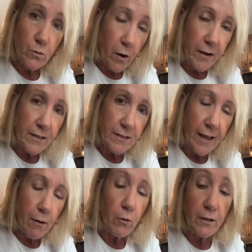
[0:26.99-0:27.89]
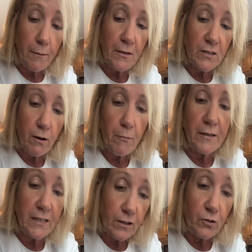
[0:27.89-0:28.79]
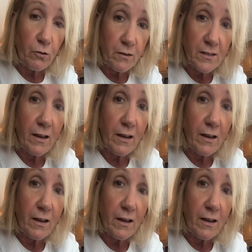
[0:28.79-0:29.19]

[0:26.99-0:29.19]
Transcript: Why is that? Well, let me start by telling you this